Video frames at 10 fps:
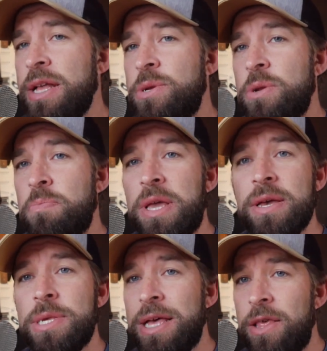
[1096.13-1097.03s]
answered,
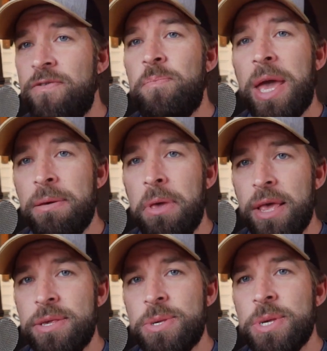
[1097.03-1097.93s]
because I love
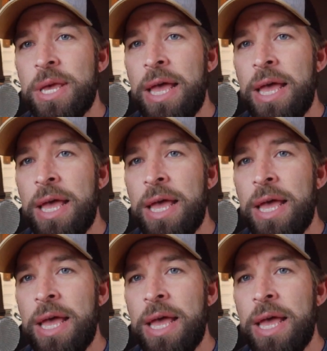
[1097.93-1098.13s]
babies.